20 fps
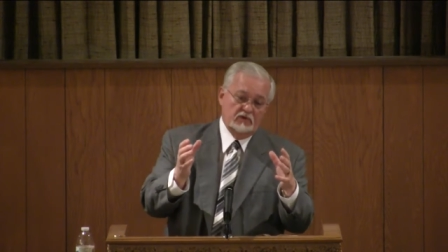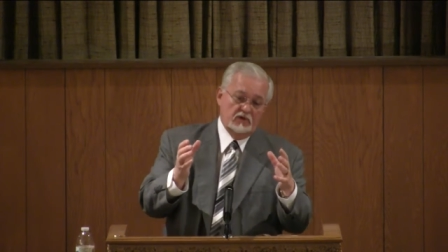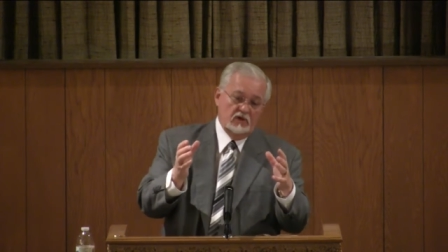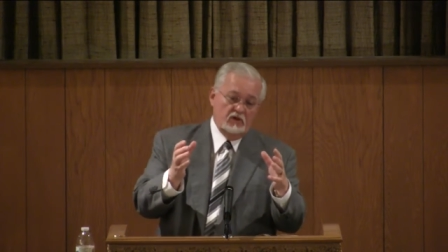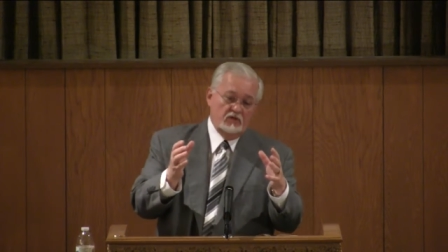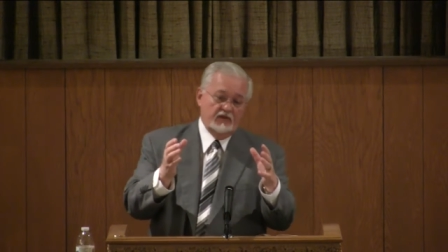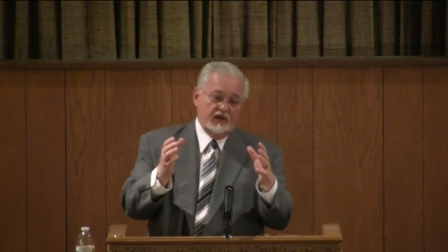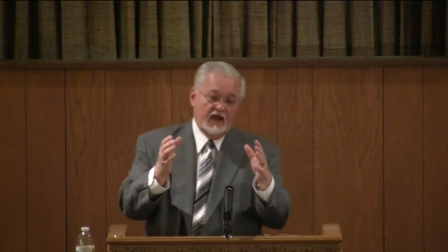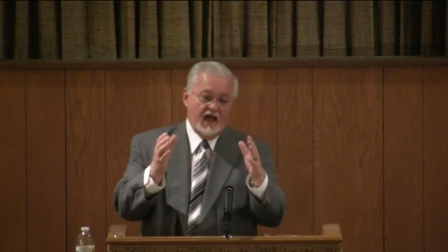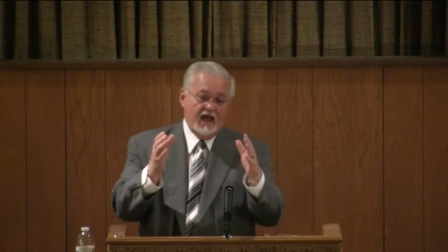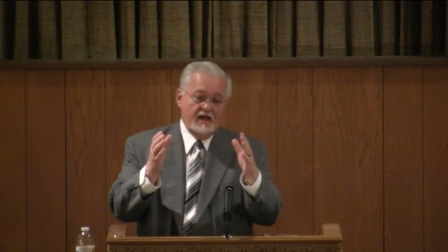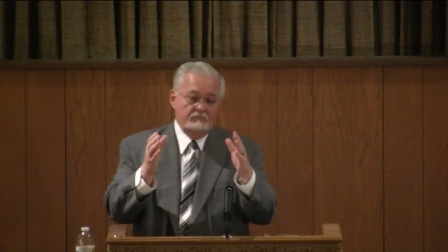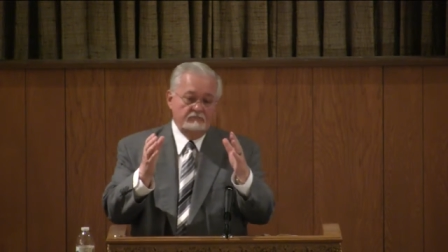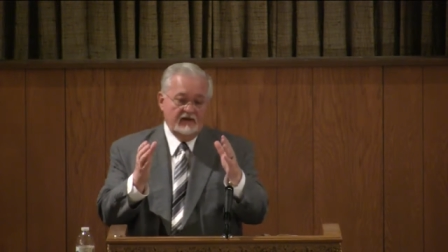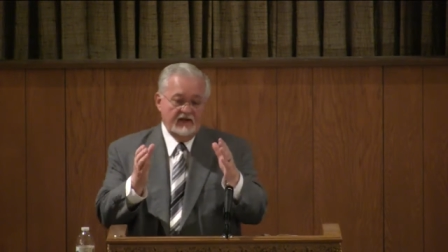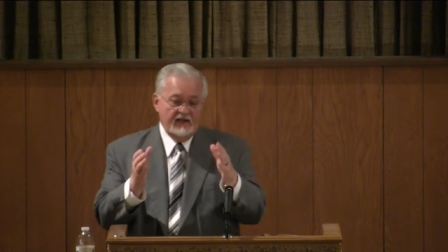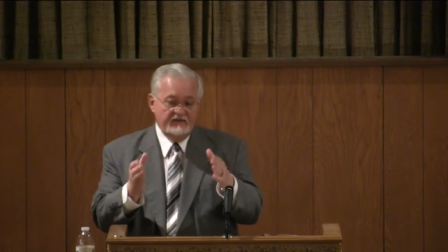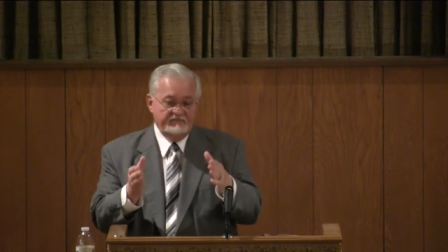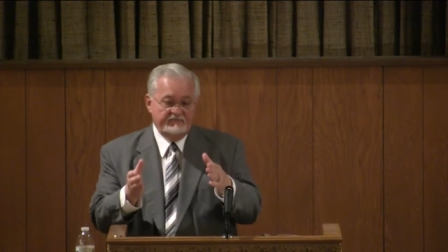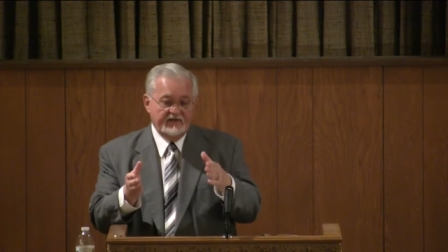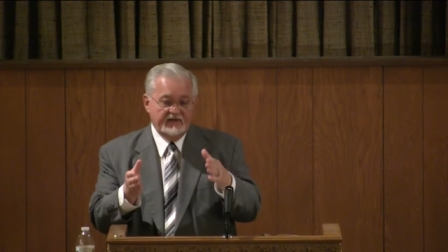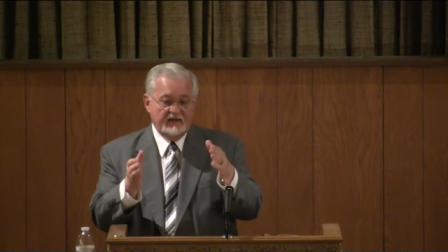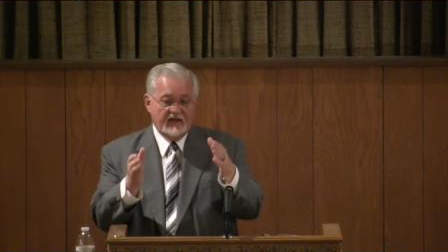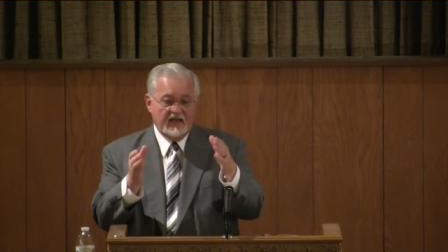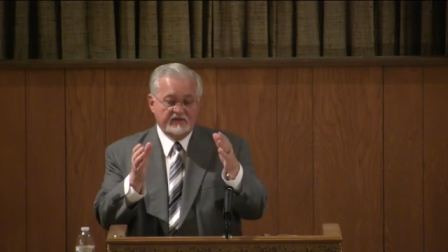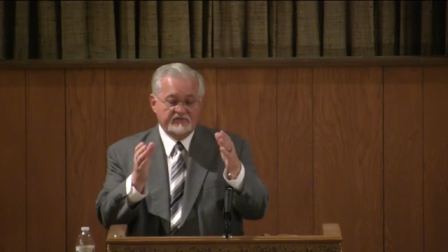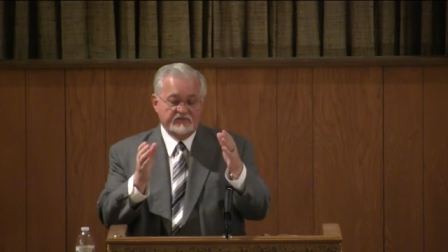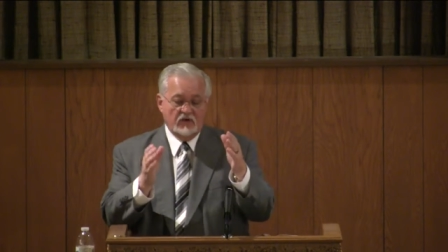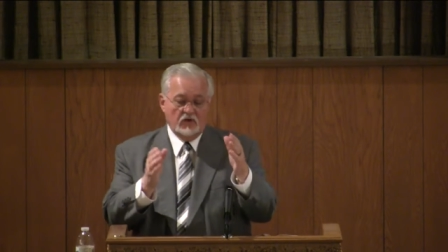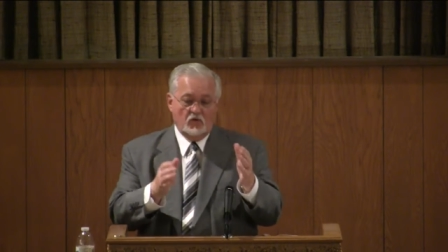that I'm living
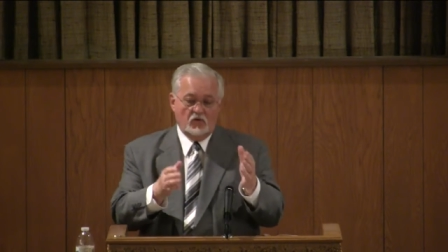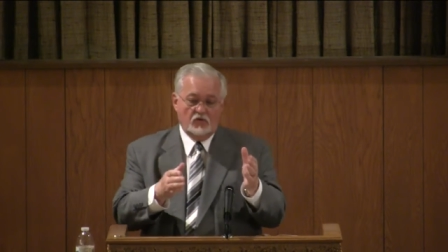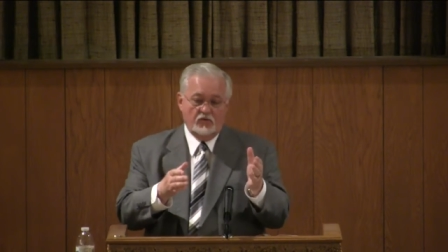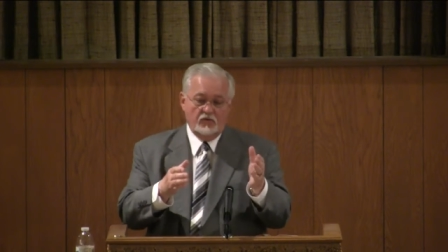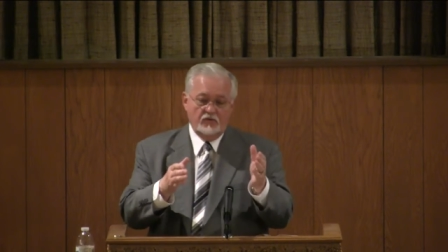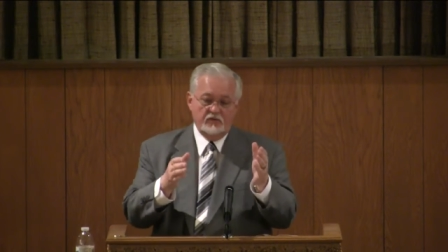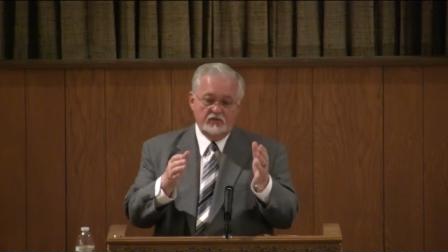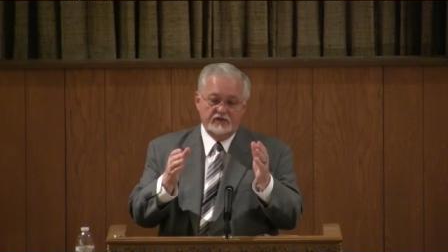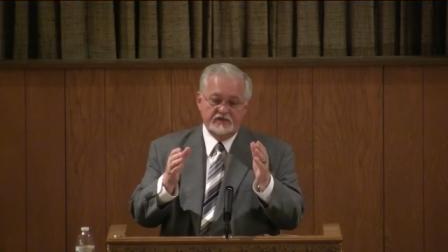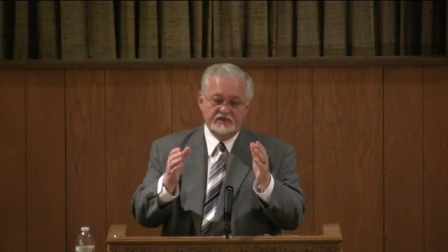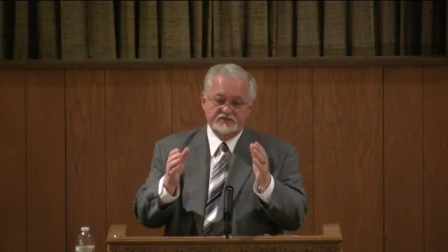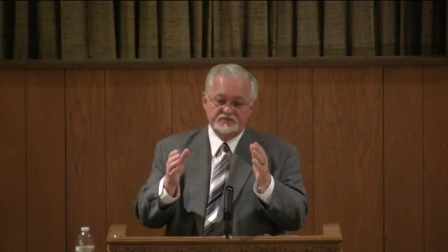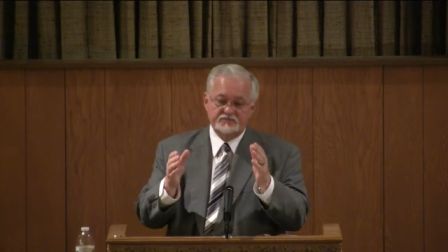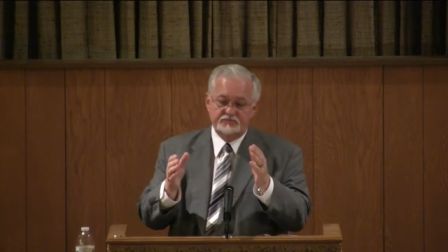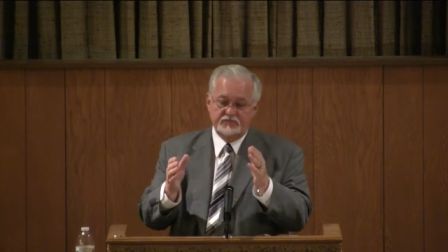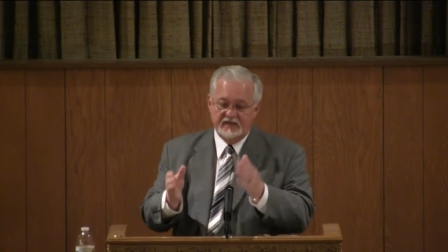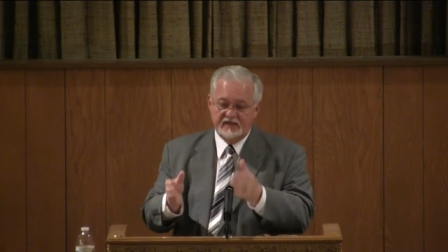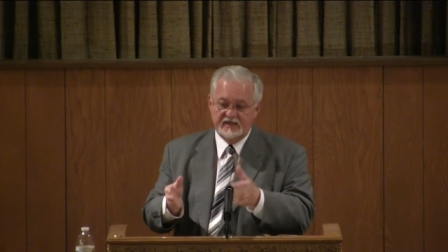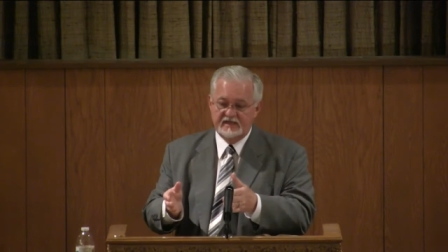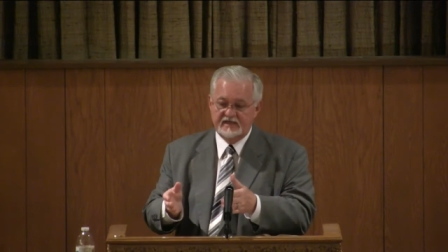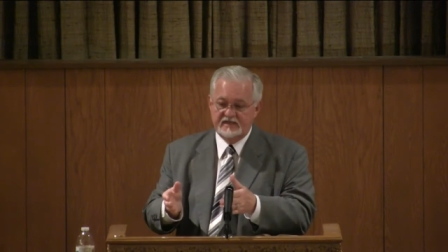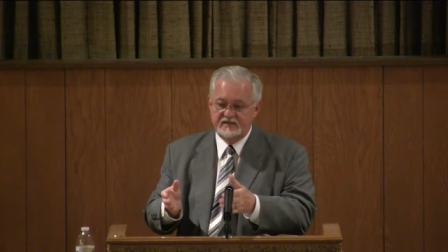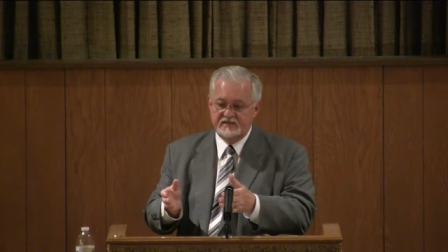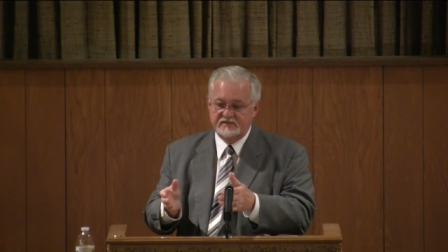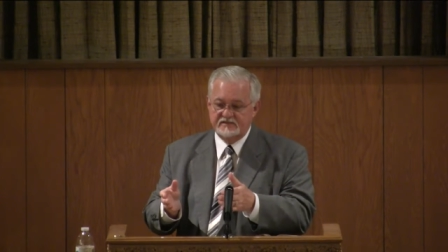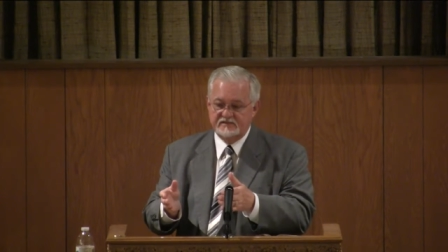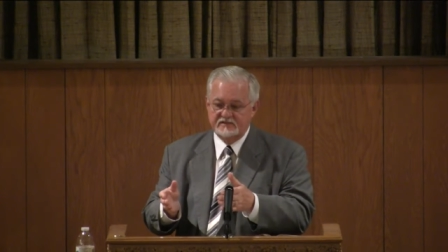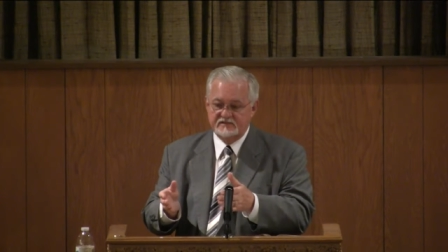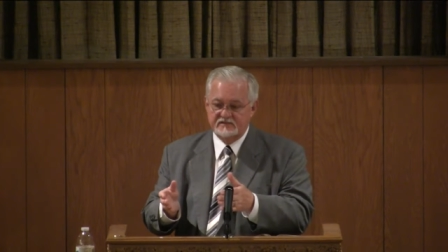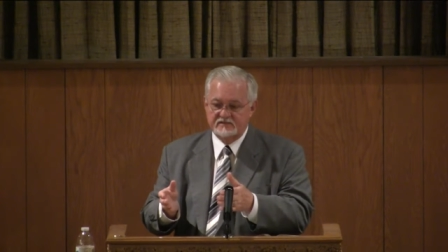like the Lord is
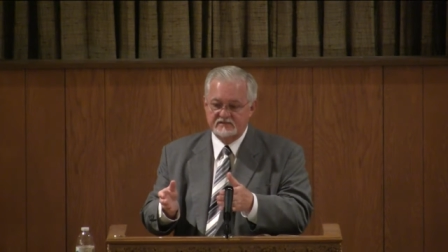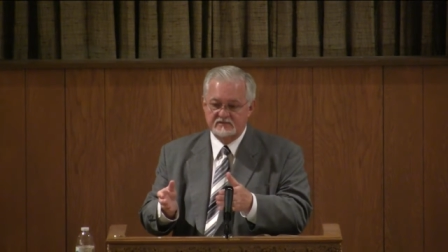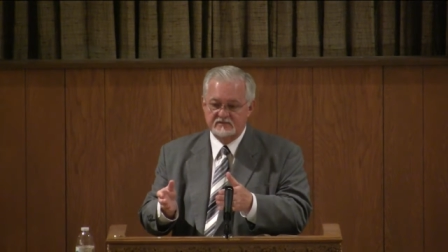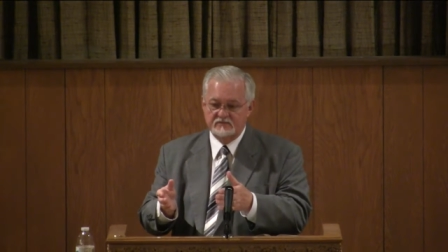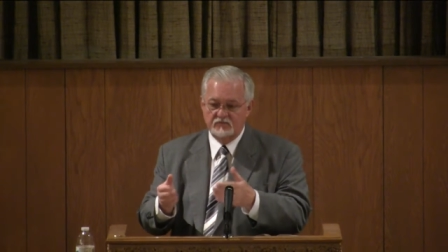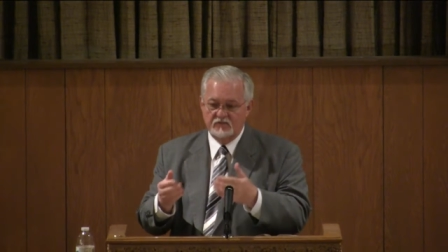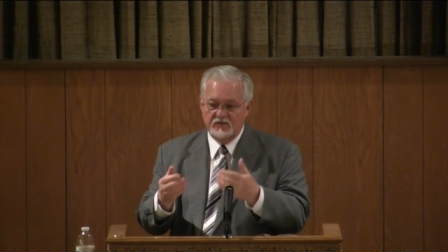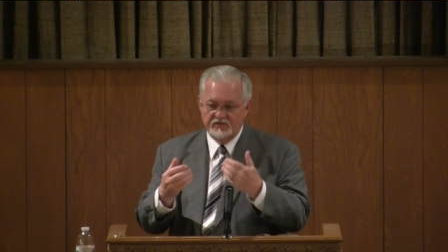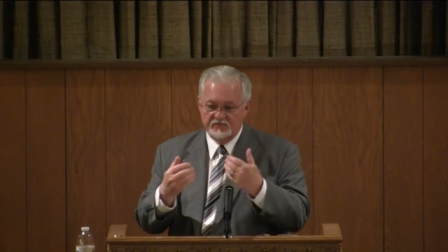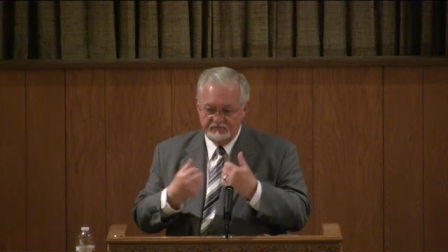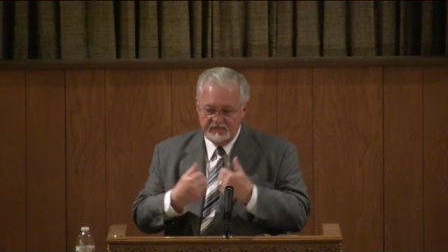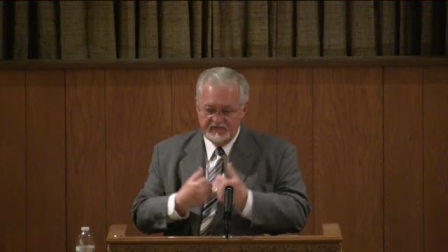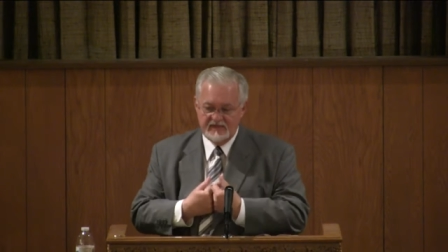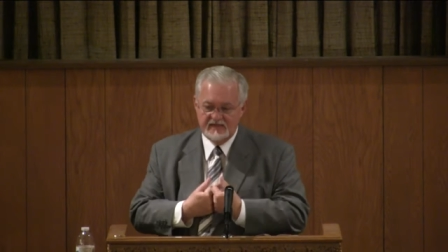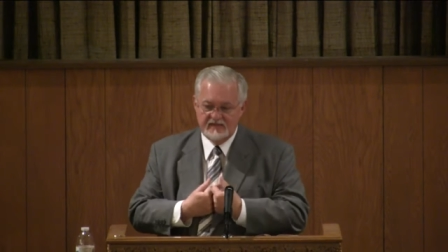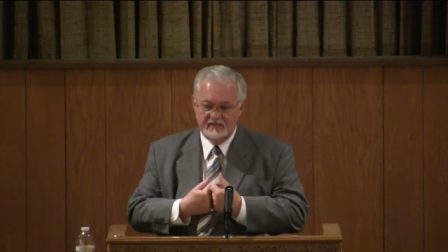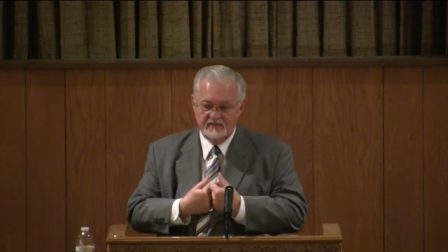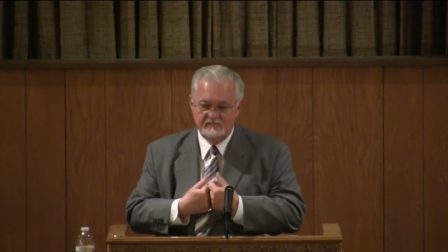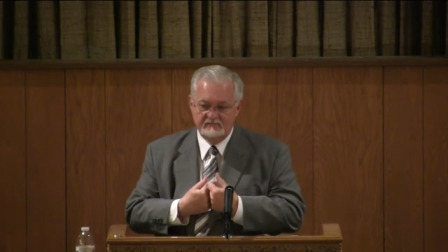pleased with me?